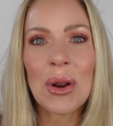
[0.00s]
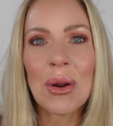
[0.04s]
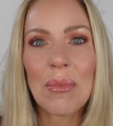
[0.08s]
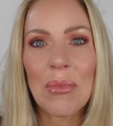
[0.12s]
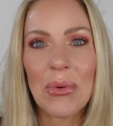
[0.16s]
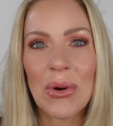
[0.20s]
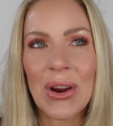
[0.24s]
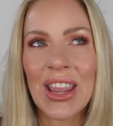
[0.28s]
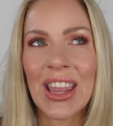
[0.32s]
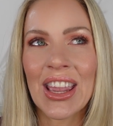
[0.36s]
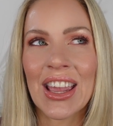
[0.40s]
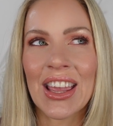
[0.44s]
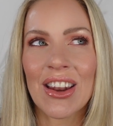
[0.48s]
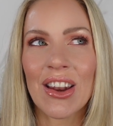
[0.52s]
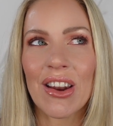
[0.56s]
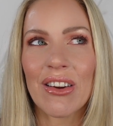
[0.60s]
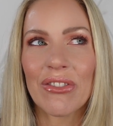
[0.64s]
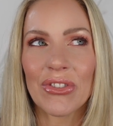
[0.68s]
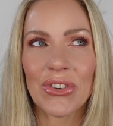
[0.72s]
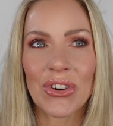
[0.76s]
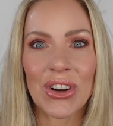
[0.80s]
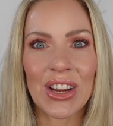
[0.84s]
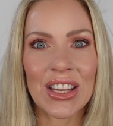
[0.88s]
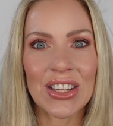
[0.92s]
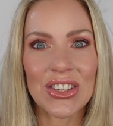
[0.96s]
to bring it
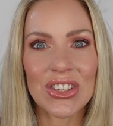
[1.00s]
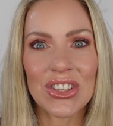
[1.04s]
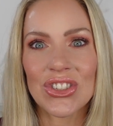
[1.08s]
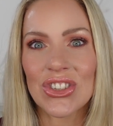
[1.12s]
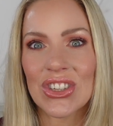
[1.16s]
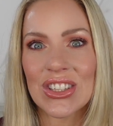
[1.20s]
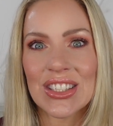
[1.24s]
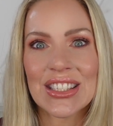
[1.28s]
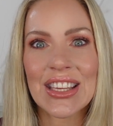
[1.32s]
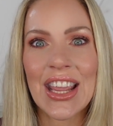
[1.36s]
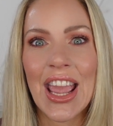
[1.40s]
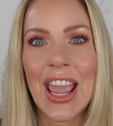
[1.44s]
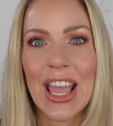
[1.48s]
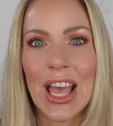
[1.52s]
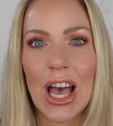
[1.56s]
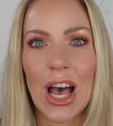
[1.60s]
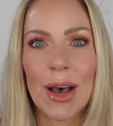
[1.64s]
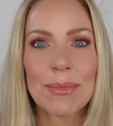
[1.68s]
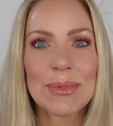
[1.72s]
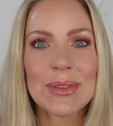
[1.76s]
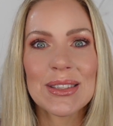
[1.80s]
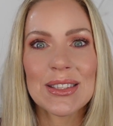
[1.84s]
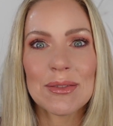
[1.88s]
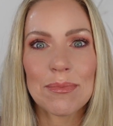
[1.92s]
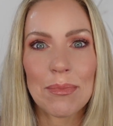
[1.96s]
for it to just take
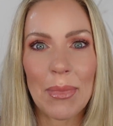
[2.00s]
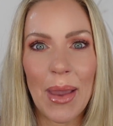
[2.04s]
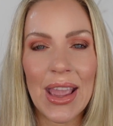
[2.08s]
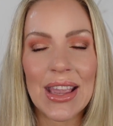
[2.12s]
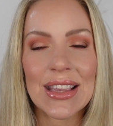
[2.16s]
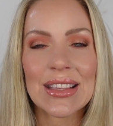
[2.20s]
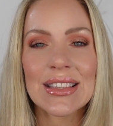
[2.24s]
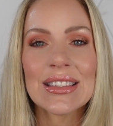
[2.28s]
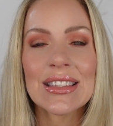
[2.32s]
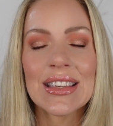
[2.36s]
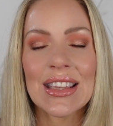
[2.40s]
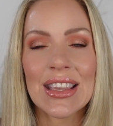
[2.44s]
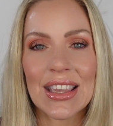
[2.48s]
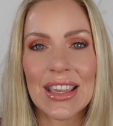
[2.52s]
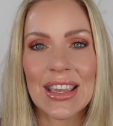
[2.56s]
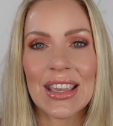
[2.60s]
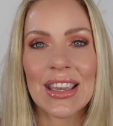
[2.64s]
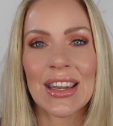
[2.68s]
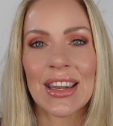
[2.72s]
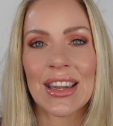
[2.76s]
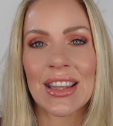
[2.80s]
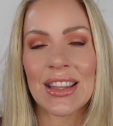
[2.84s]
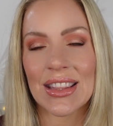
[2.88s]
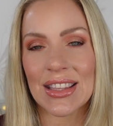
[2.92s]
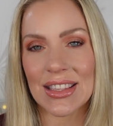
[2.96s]
up space
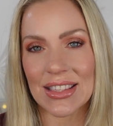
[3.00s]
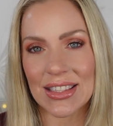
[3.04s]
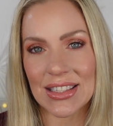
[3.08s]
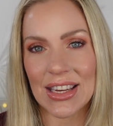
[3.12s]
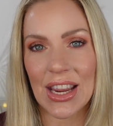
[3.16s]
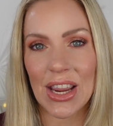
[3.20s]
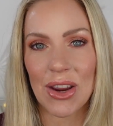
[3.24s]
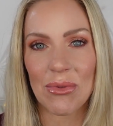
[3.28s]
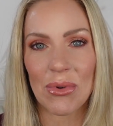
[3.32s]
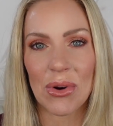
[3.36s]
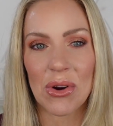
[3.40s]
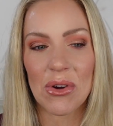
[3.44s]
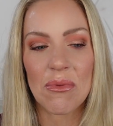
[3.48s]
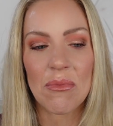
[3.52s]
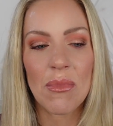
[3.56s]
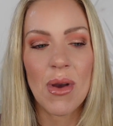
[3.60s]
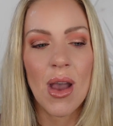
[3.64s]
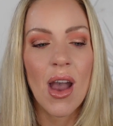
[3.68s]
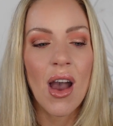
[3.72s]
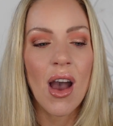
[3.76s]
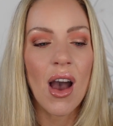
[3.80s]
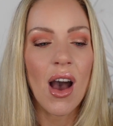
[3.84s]
in the stateroom.